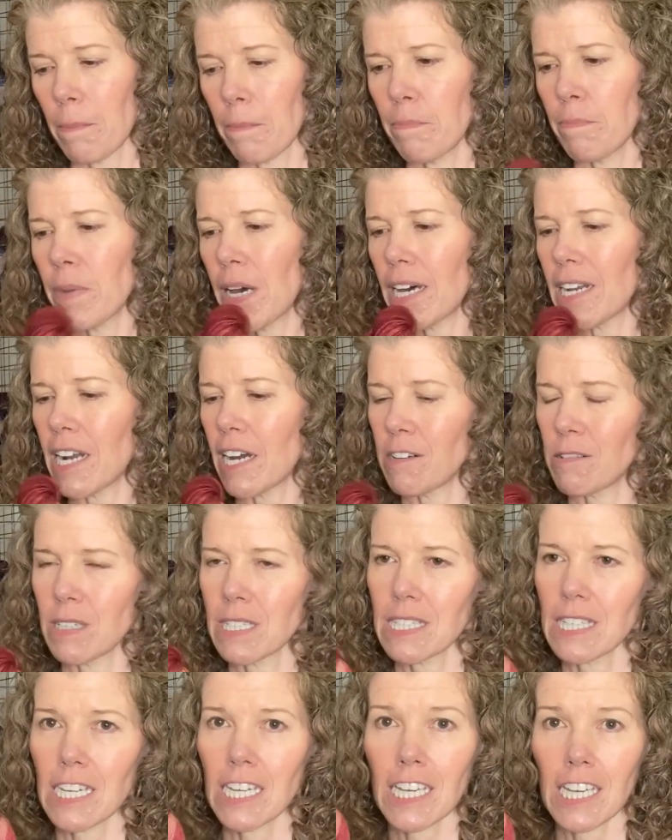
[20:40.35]
But I was
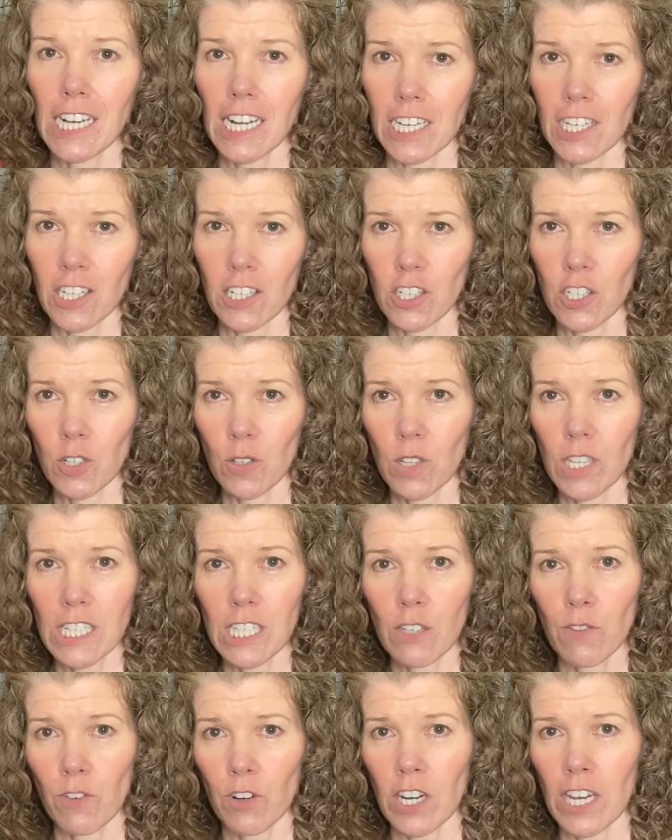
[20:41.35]
thinking I could do
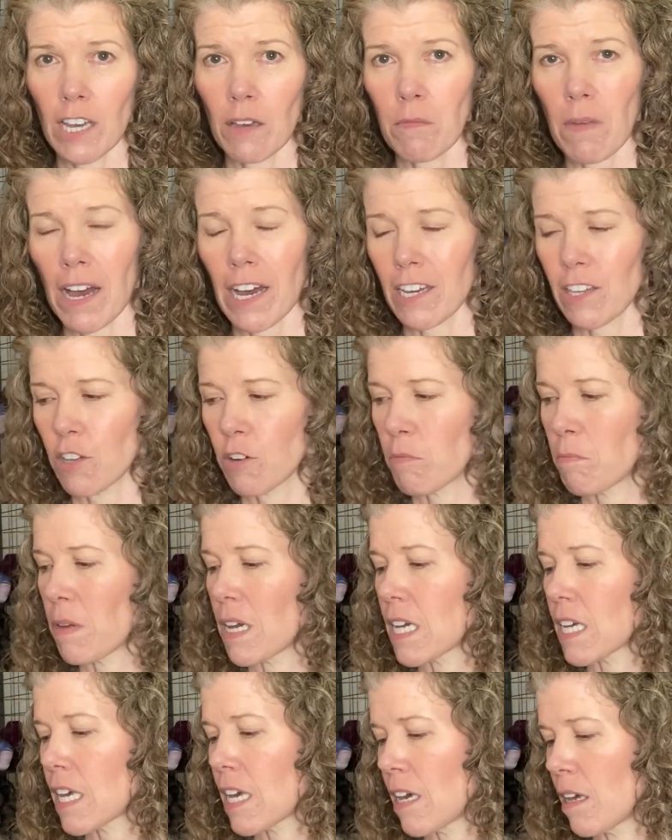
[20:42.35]
this for him, either
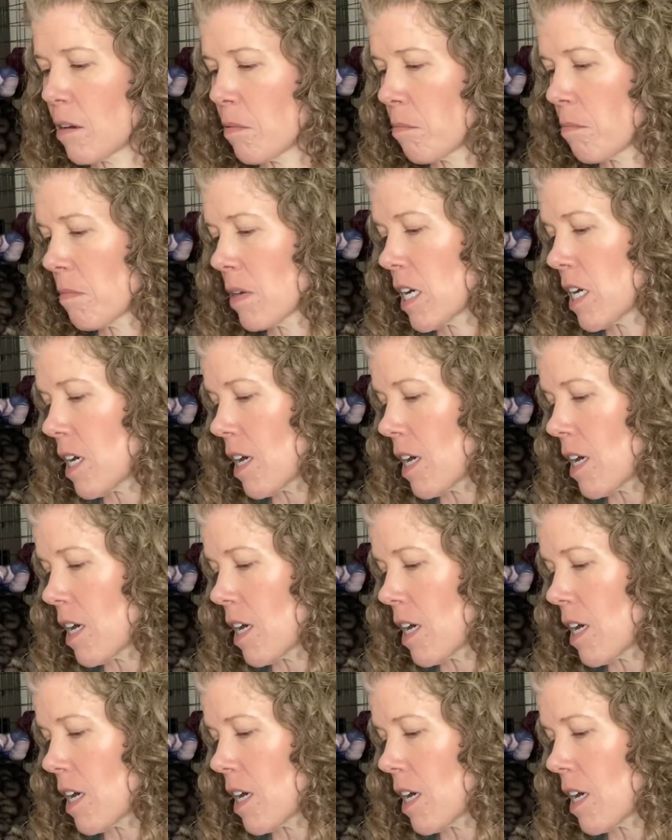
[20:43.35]
make him